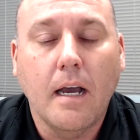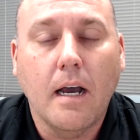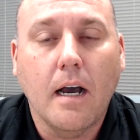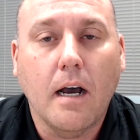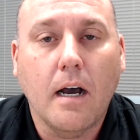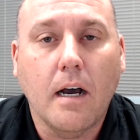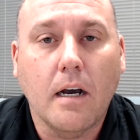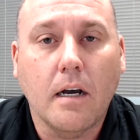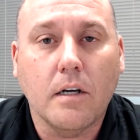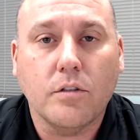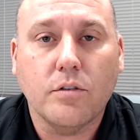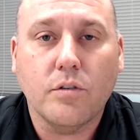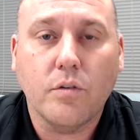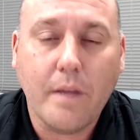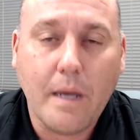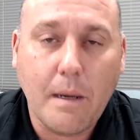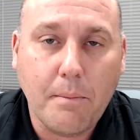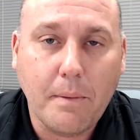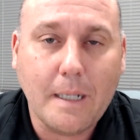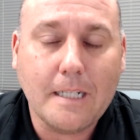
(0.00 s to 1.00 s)
So
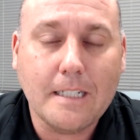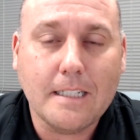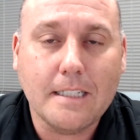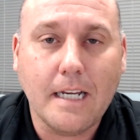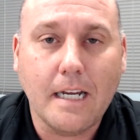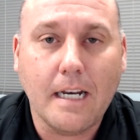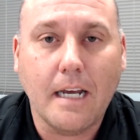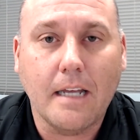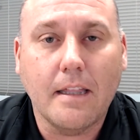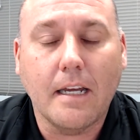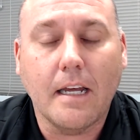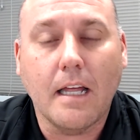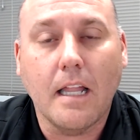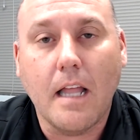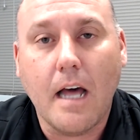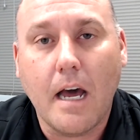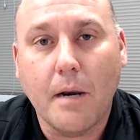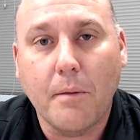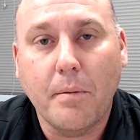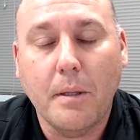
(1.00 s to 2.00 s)
that being said, I think a
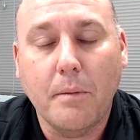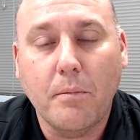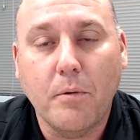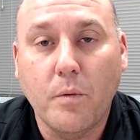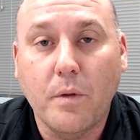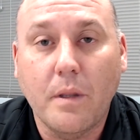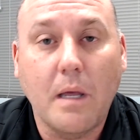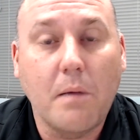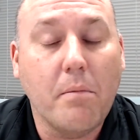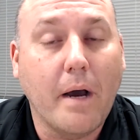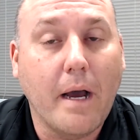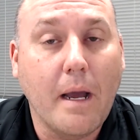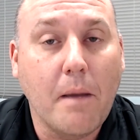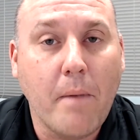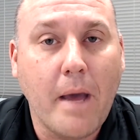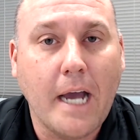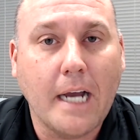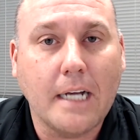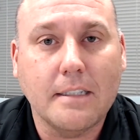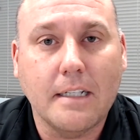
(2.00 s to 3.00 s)
lot of people when they buy
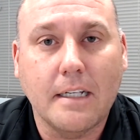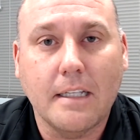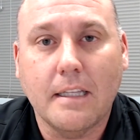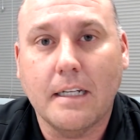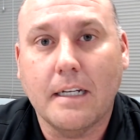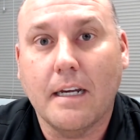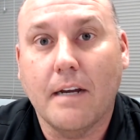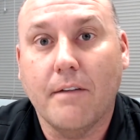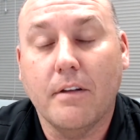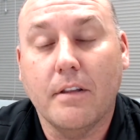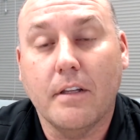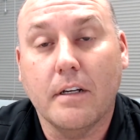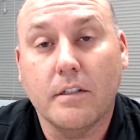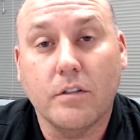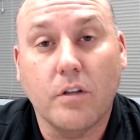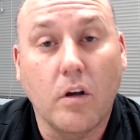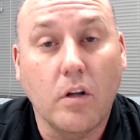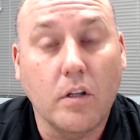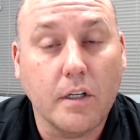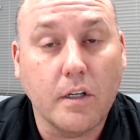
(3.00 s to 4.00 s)
Macs, they think everything's
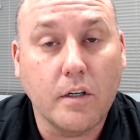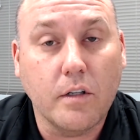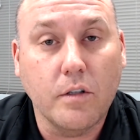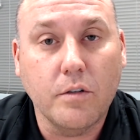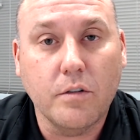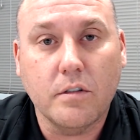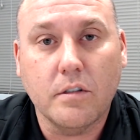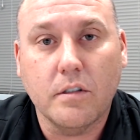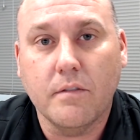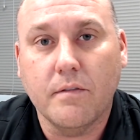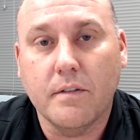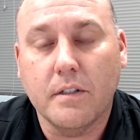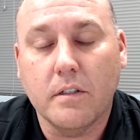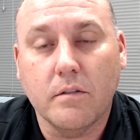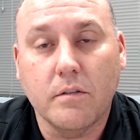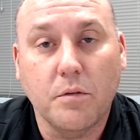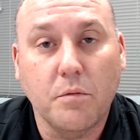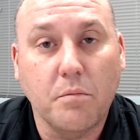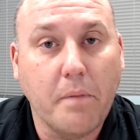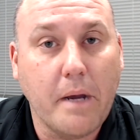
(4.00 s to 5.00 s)
all inclusive. It'll
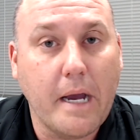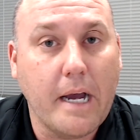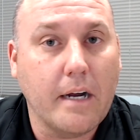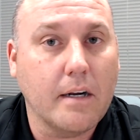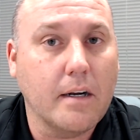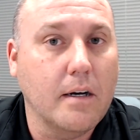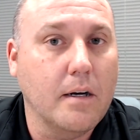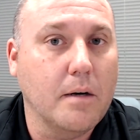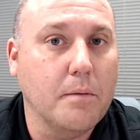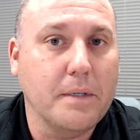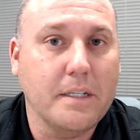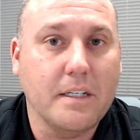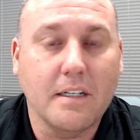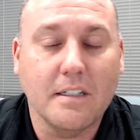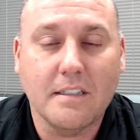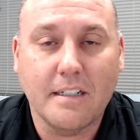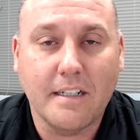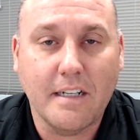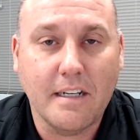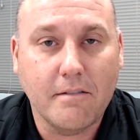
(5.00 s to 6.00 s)
do backup. It
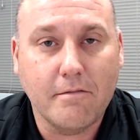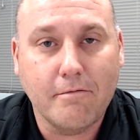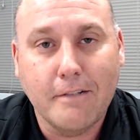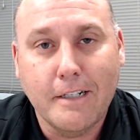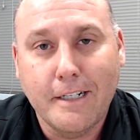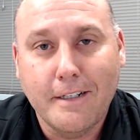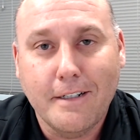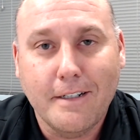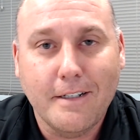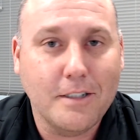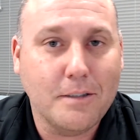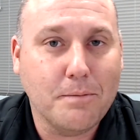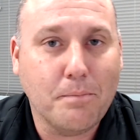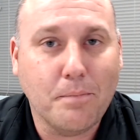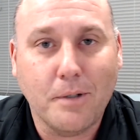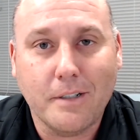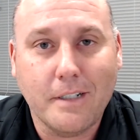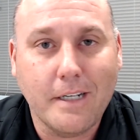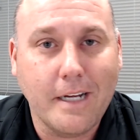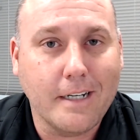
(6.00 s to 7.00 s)
doesn't get, it's
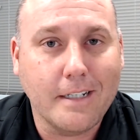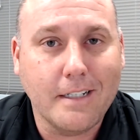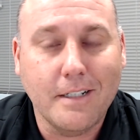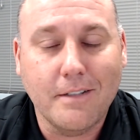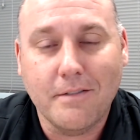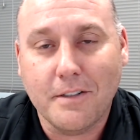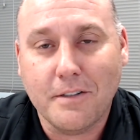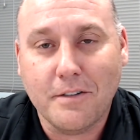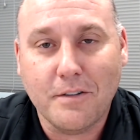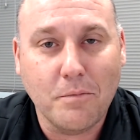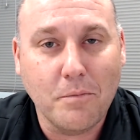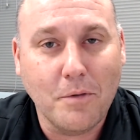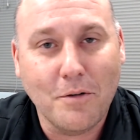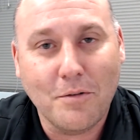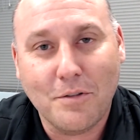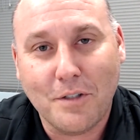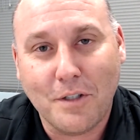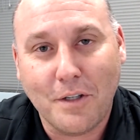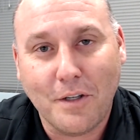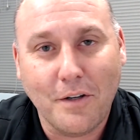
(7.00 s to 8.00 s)
protective. It's the
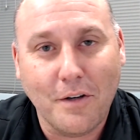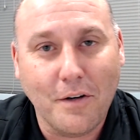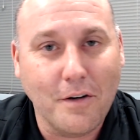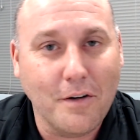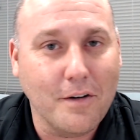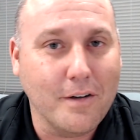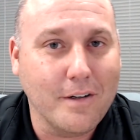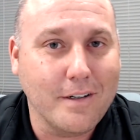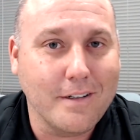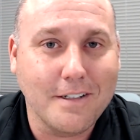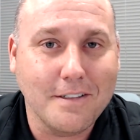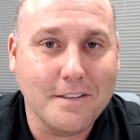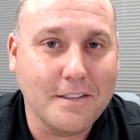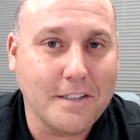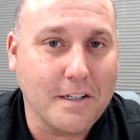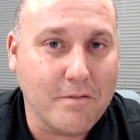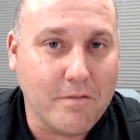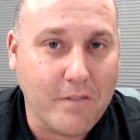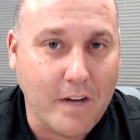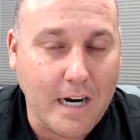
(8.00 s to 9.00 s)
most secure. It doesn't
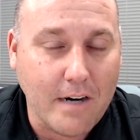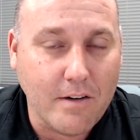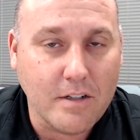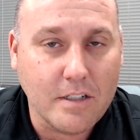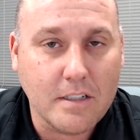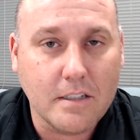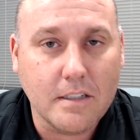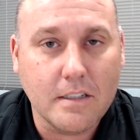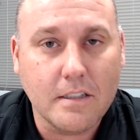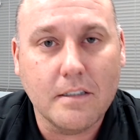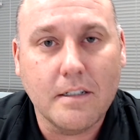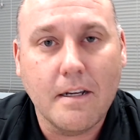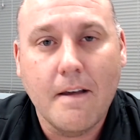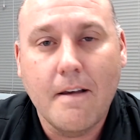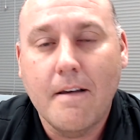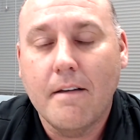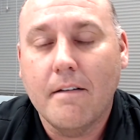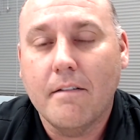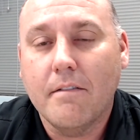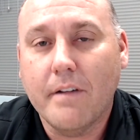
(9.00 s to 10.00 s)
get viruses.
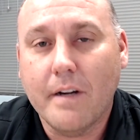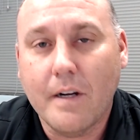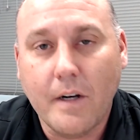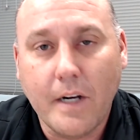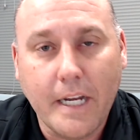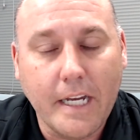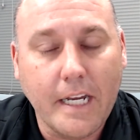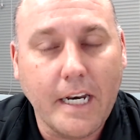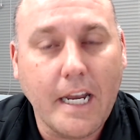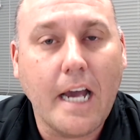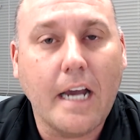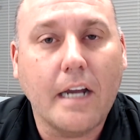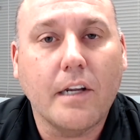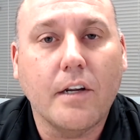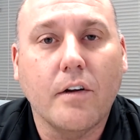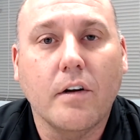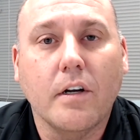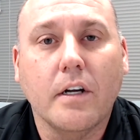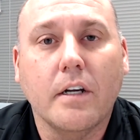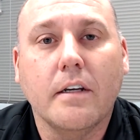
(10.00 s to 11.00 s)
Very
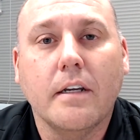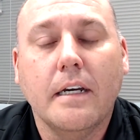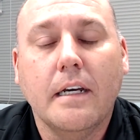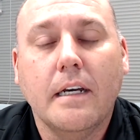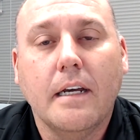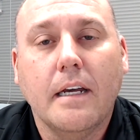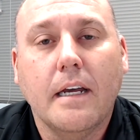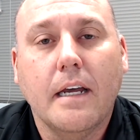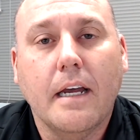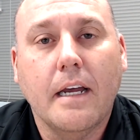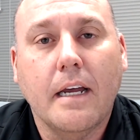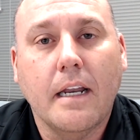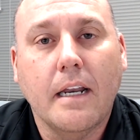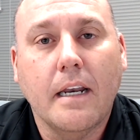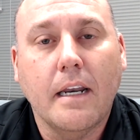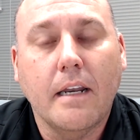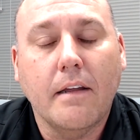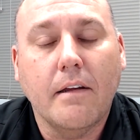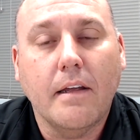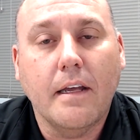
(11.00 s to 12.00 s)
inaccurate.
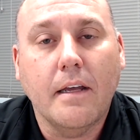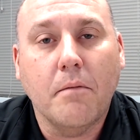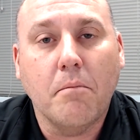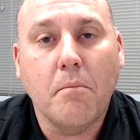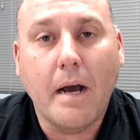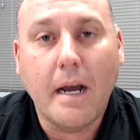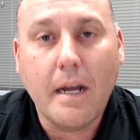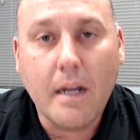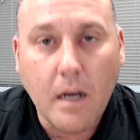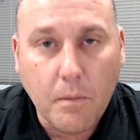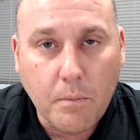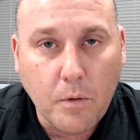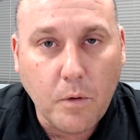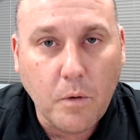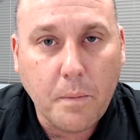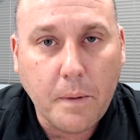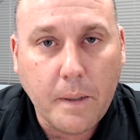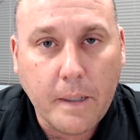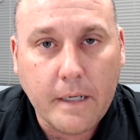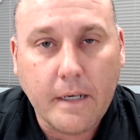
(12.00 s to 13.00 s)
And in my humble
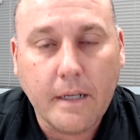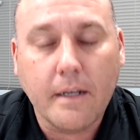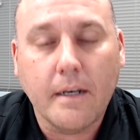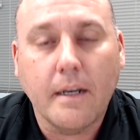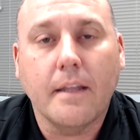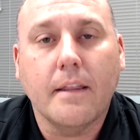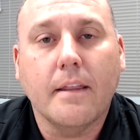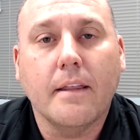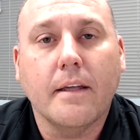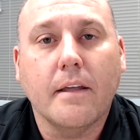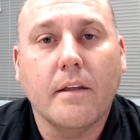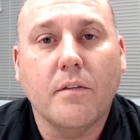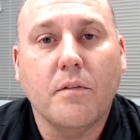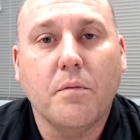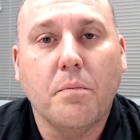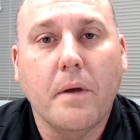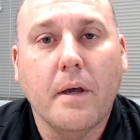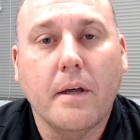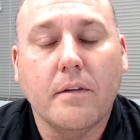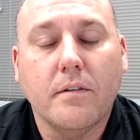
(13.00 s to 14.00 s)
opinion, I think it's
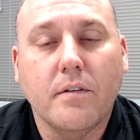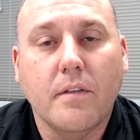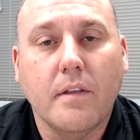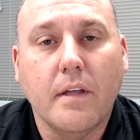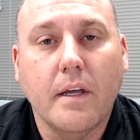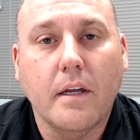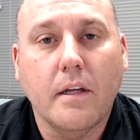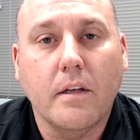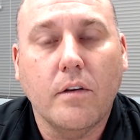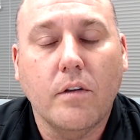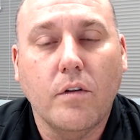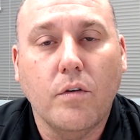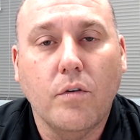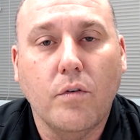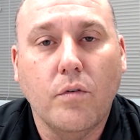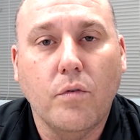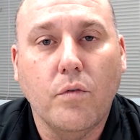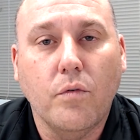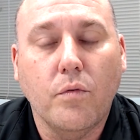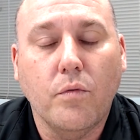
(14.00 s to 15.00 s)
best that
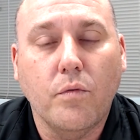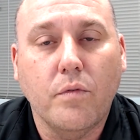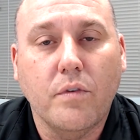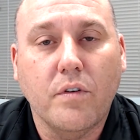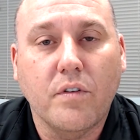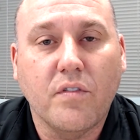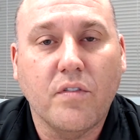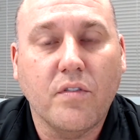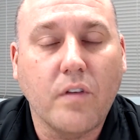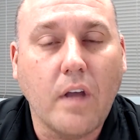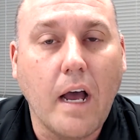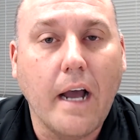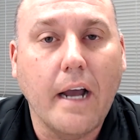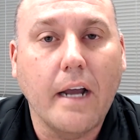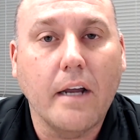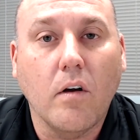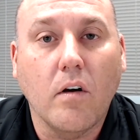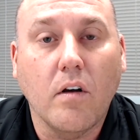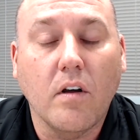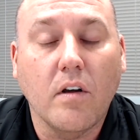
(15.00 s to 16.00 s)
you
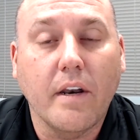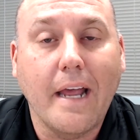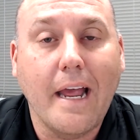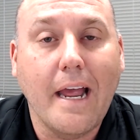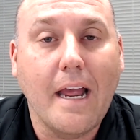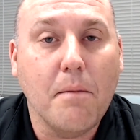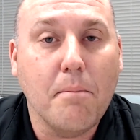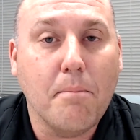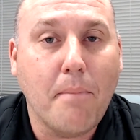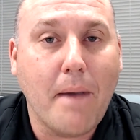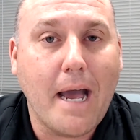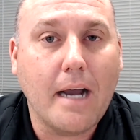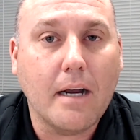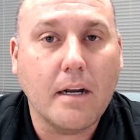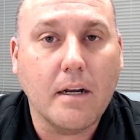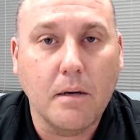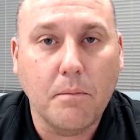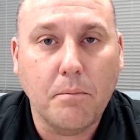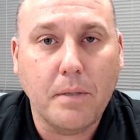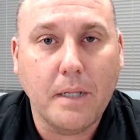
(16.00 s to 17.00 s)
decide on a
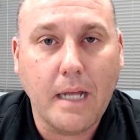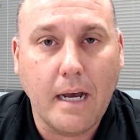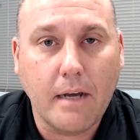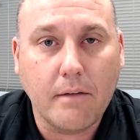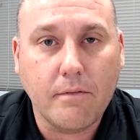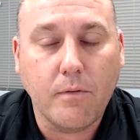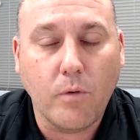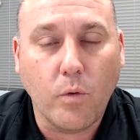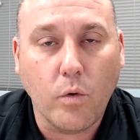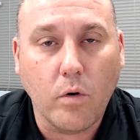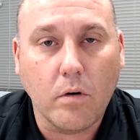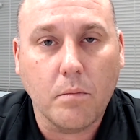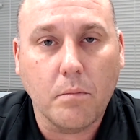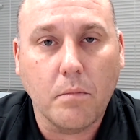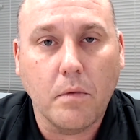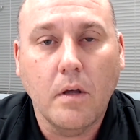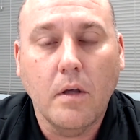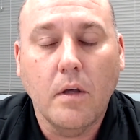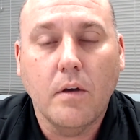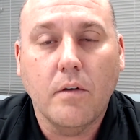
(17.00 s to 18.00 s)
backup
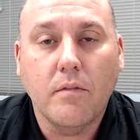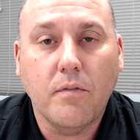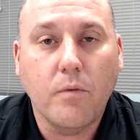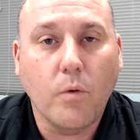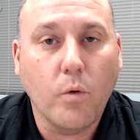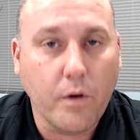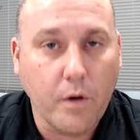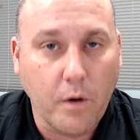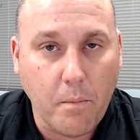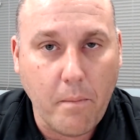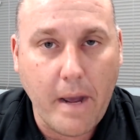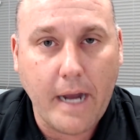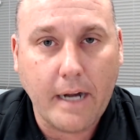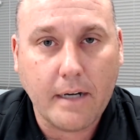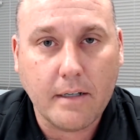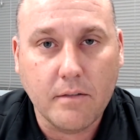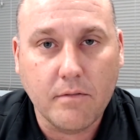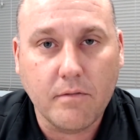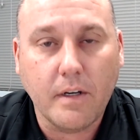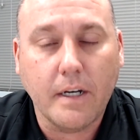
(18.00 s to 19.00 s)
platform for your
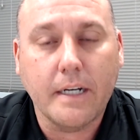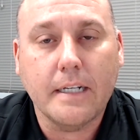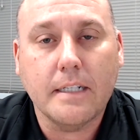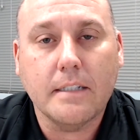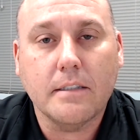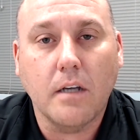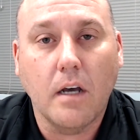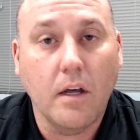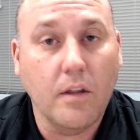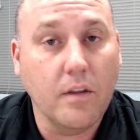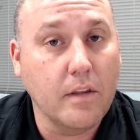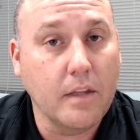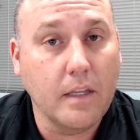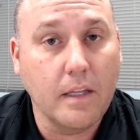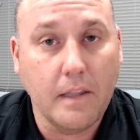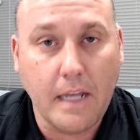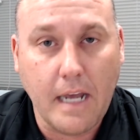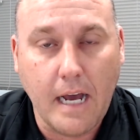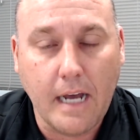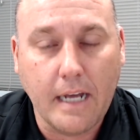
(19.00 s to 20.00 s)
Mac device other
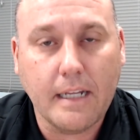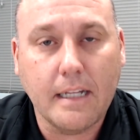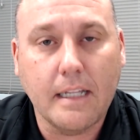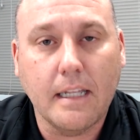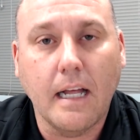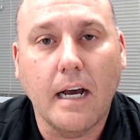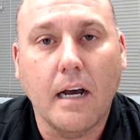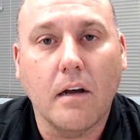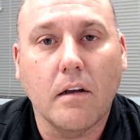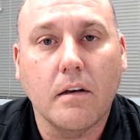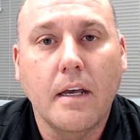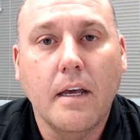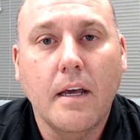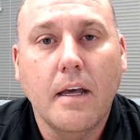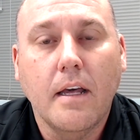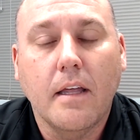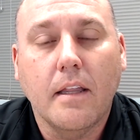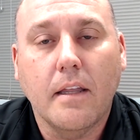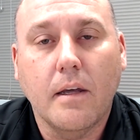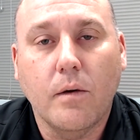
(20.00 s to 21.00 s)
than the iCloud
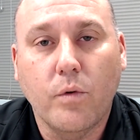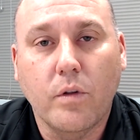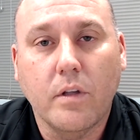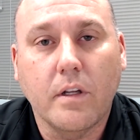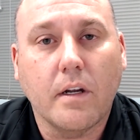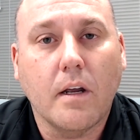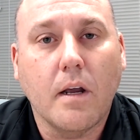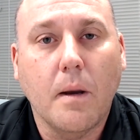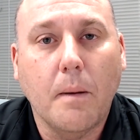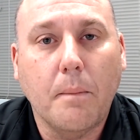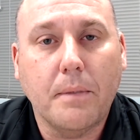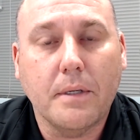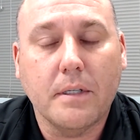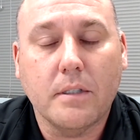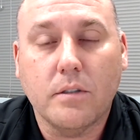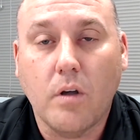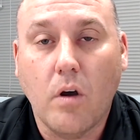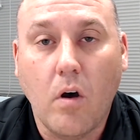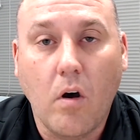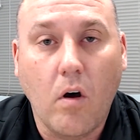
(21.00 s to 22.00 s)
that will
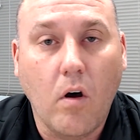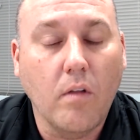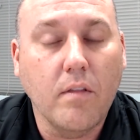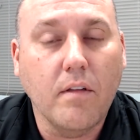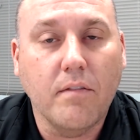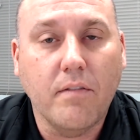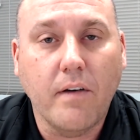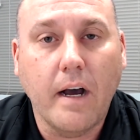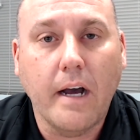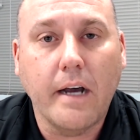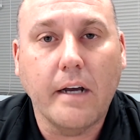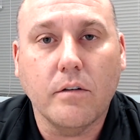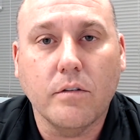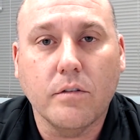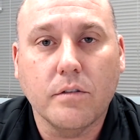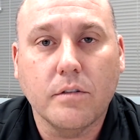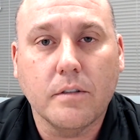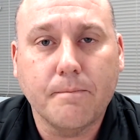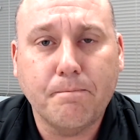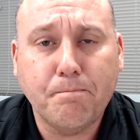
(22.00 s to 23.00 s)
encompass all the files